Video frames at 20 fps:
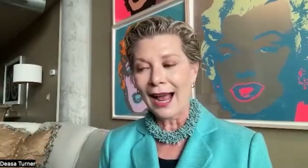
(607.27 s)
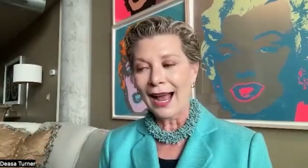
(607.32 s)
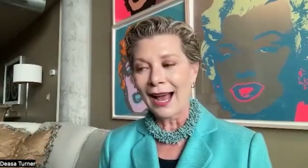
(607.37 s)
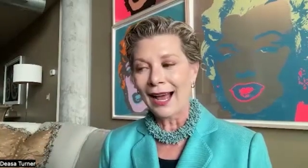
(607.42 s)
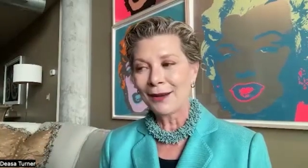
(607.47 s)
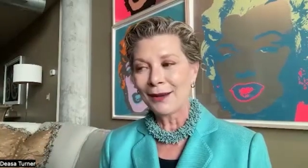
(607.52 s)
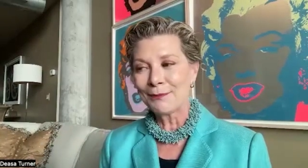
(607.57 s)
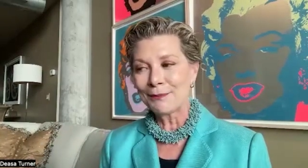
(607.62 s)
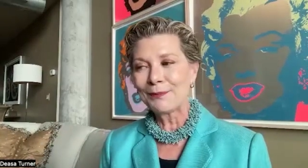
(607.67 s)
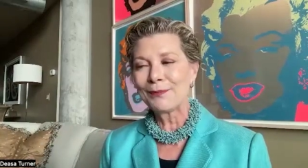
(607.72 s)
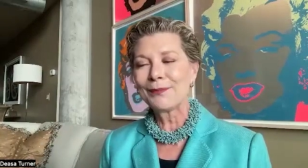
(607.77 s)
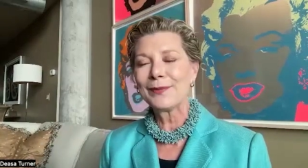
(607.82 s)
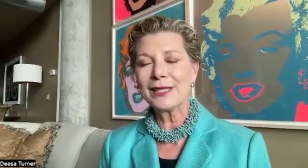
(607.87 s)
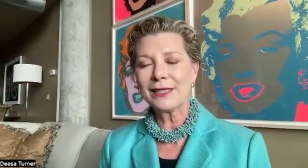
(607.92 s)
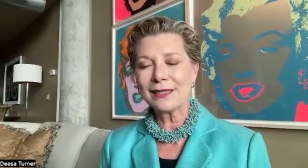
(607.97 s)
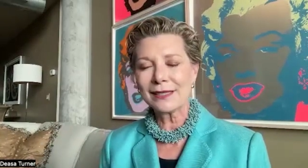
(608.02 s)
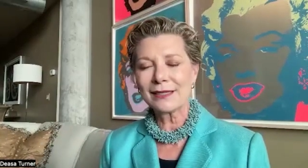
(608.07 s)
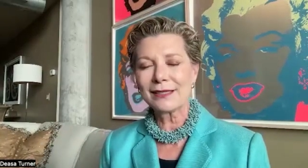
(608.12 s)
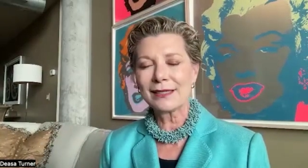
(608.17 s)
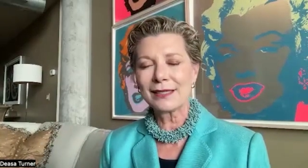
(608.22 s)
Um,
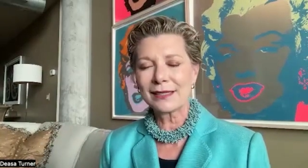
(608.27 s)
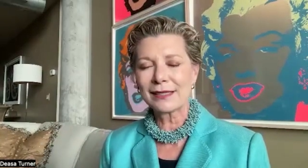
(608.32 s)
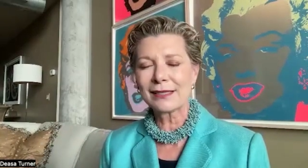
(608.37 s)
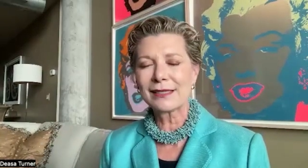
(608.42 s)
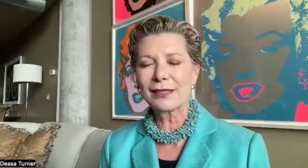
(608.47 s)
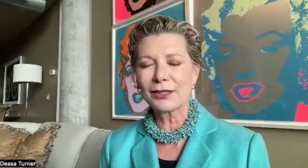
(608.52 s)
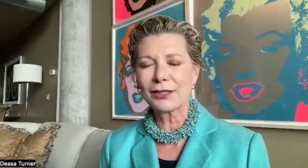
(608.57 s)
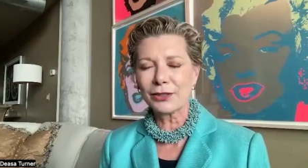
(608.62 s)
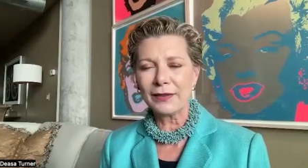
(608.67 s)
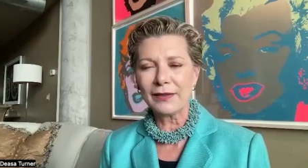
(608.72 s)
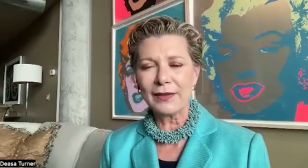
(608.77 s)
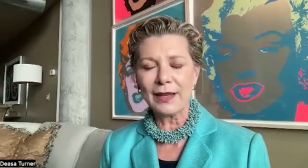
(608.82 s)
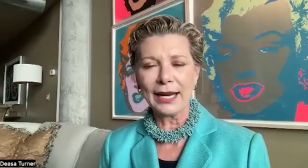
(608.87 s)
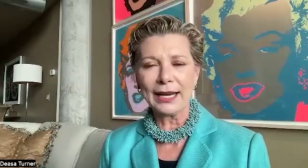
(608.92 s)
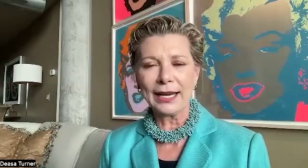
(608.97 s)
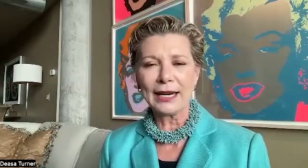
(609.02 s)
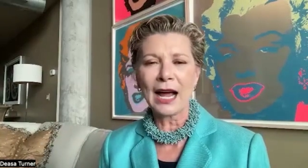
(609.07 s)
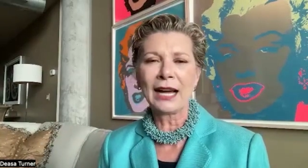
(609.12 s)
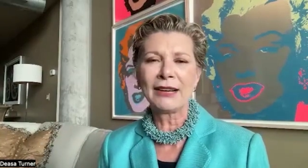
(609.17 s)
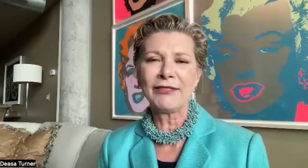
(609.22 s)
this this is a good
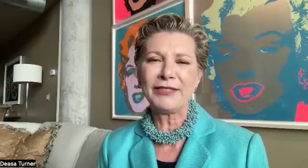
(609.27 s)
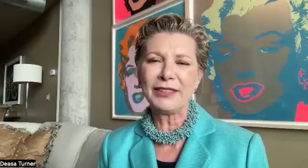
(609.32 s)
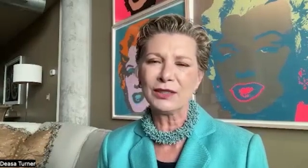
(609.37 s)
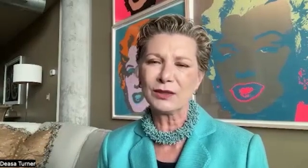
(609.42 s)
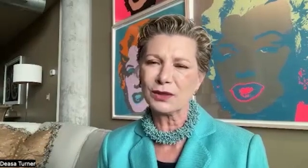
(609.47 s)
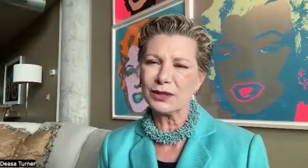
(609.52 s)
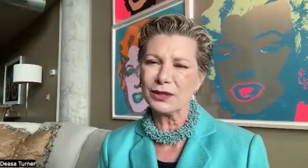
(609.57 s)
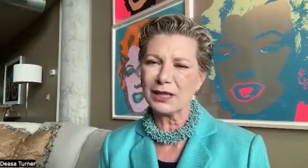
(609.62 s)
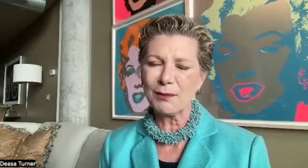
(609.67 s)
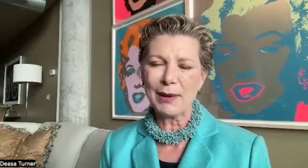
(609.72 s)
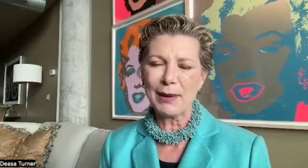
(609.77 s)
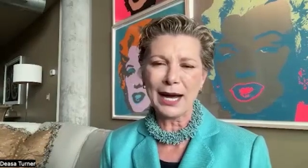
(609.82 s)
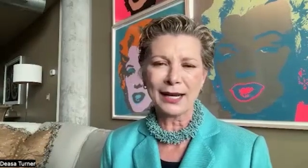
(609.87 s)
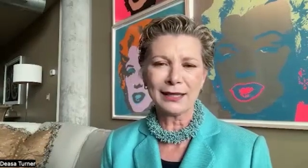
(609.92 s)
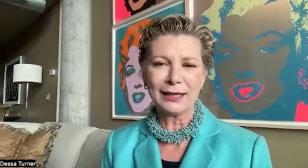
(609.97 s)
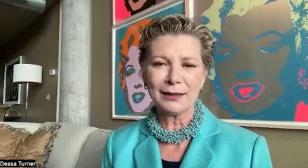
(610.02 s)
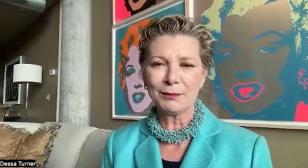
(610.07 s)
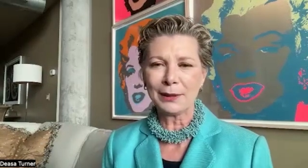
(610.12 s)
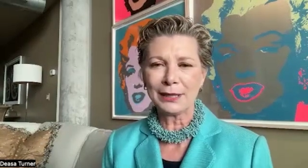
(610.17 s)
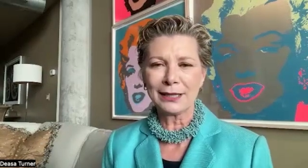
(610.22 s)
thing, and I feel good about
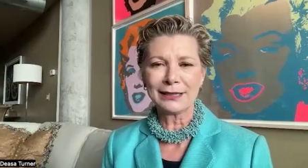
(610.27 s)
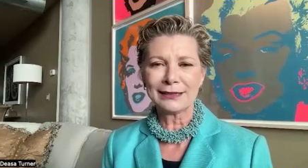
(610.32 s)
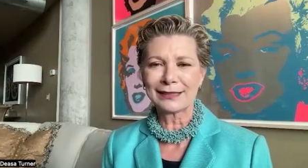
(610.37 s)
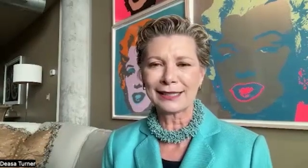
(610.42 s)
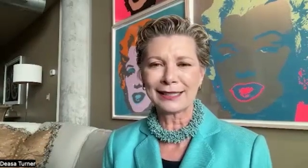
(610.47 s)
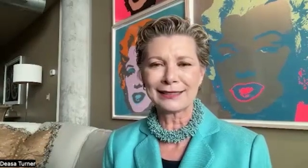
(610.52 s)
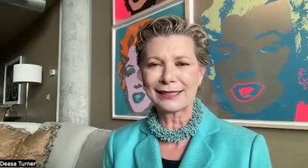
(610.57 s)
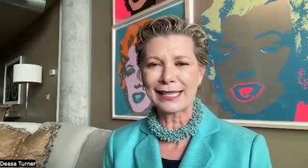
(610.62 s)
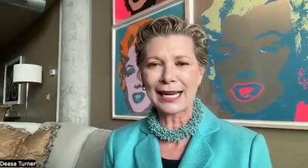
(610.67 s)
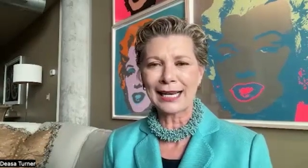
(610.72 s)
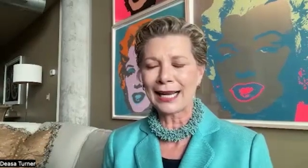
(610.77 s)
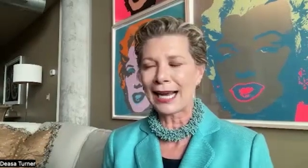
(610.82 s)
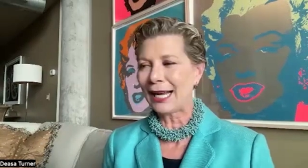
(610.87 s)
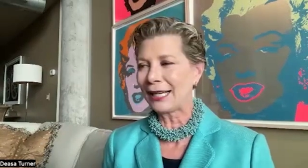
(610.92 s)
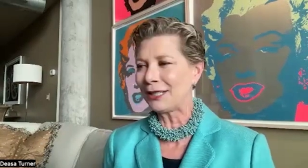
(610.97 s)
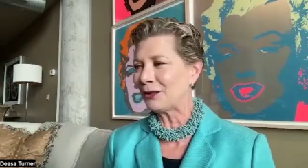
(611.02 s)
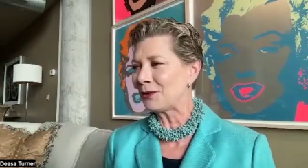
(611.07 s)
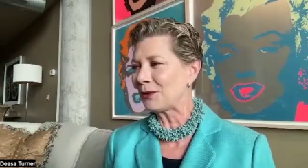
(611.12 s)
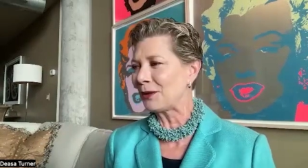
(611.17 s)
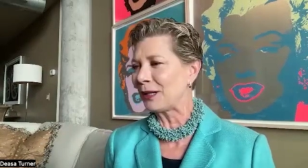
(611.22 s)
it because it's I, I
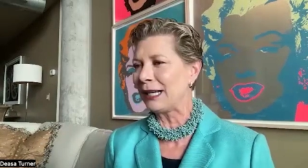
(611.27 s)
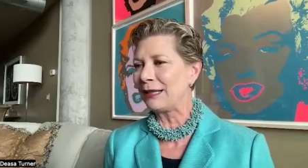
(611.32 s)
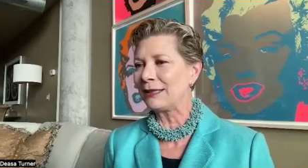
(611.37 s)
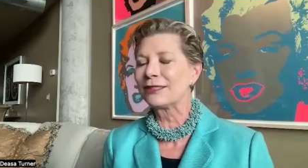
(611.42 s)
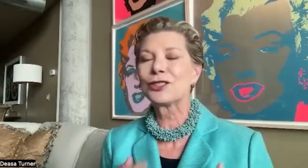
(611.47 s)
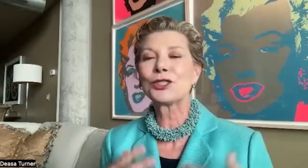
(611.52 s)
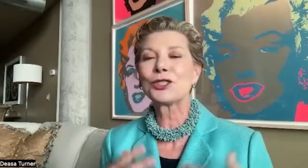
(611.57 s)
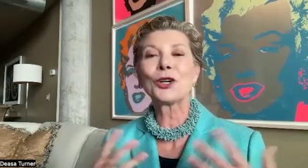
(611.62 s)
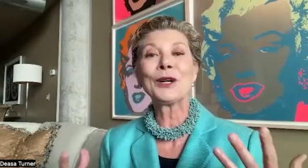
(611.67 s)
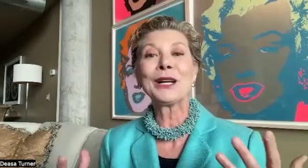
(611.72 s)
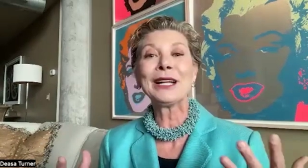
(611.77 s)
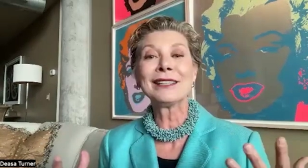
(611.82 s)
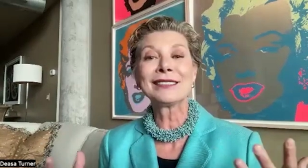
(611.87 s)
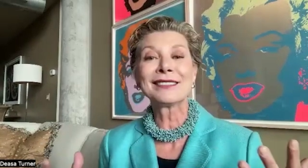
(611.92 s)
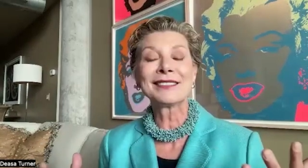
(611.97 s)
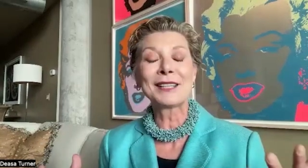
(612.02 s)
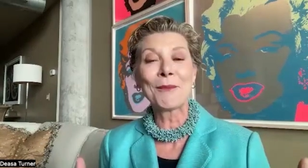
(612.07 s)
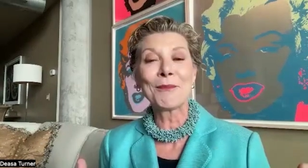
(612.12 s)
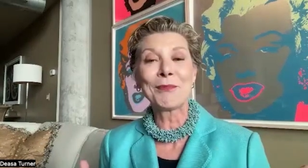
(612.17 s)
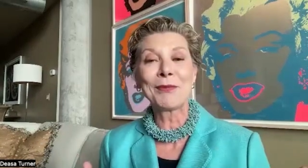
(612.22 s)
don't it's turning
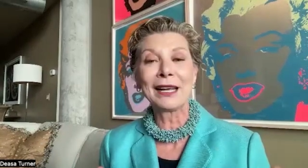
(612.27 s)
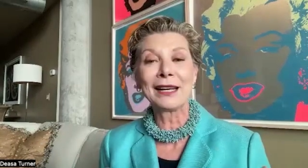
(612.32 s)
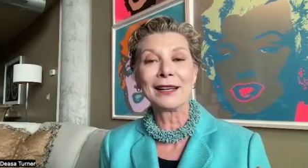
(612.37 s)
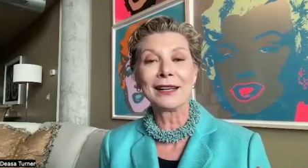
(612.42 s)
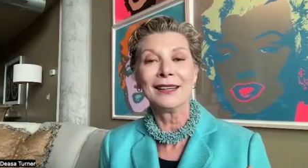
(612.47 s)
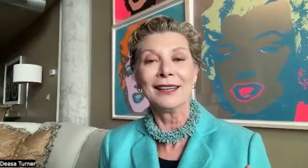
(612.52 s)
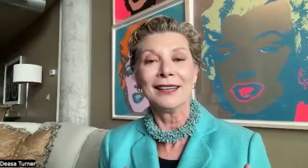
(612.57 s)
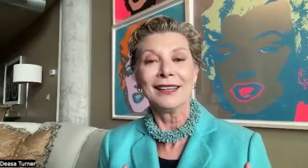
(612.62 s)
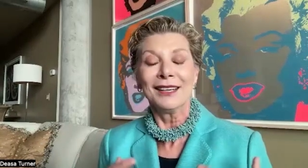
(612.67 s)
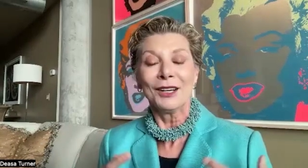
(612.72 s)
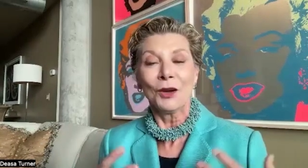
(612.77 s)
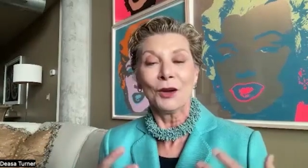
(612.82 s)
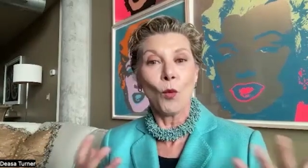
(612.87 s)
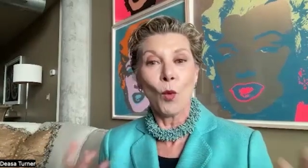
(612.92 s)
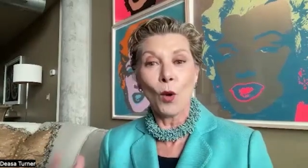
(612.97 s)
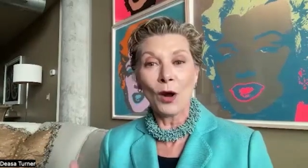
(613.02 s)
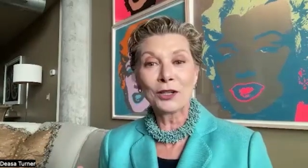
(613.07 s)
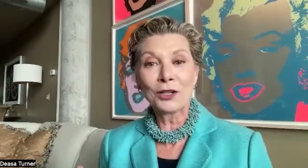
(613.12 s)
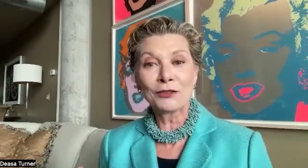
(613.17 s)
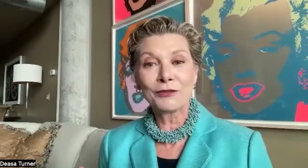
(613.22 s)
something
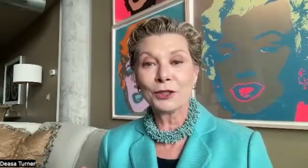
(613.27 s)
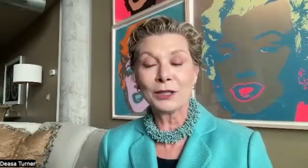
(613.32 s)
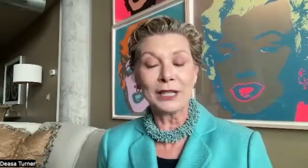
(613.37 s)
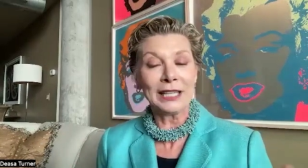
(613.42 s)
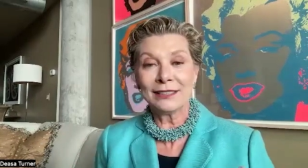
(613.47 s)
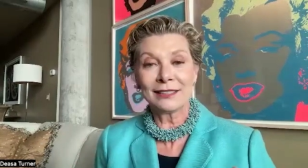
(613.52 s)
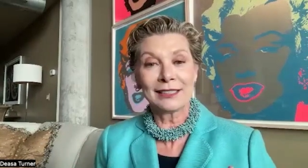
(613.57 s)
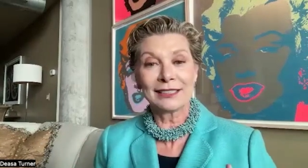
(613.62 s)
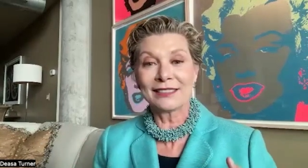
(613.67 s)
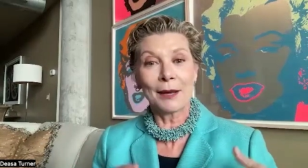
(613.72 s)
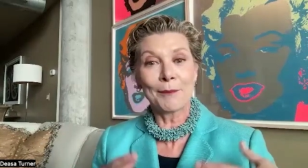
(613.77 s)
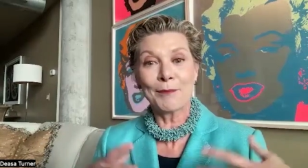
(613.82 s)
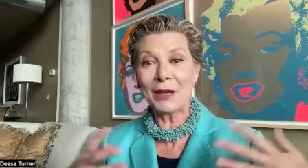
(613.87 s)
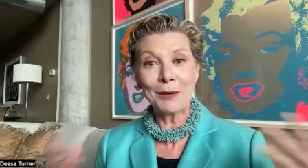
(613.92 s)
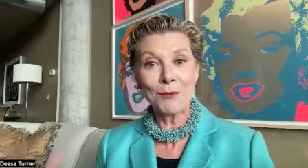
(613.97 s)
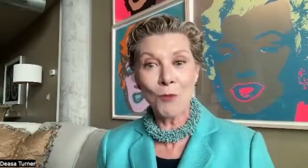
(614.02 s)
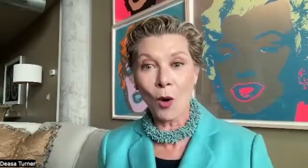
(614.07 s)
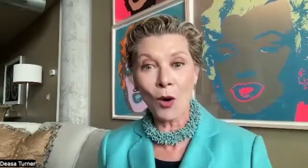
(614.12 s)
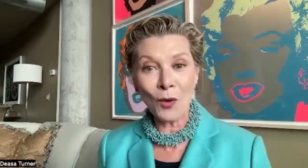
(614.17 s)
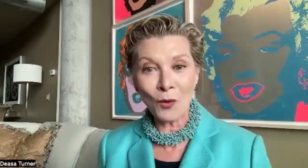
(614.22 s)
wonderful into
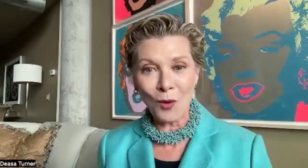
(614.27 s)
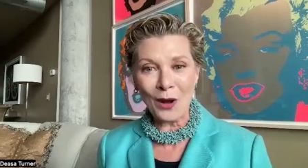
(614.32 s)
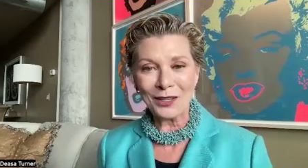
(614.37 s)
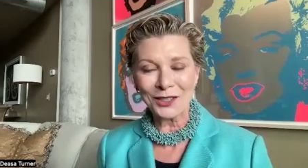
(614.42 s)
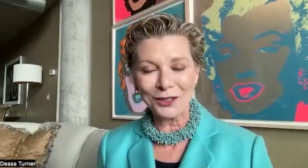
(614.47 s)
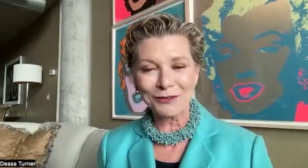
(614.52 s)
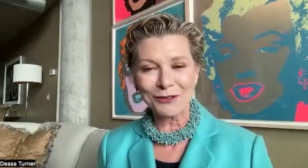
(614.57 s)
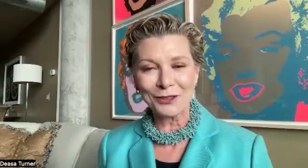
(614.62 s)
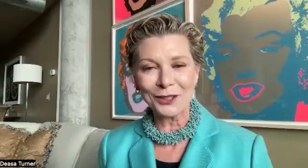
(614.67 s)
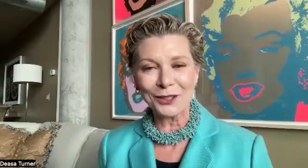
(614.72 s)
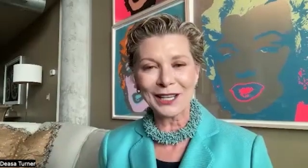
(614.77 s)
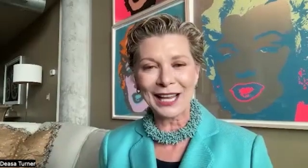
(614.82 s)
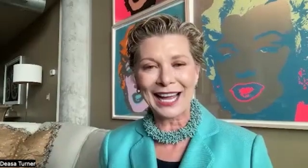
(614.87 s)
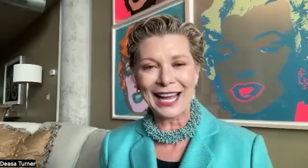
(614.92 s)
something more wonderful,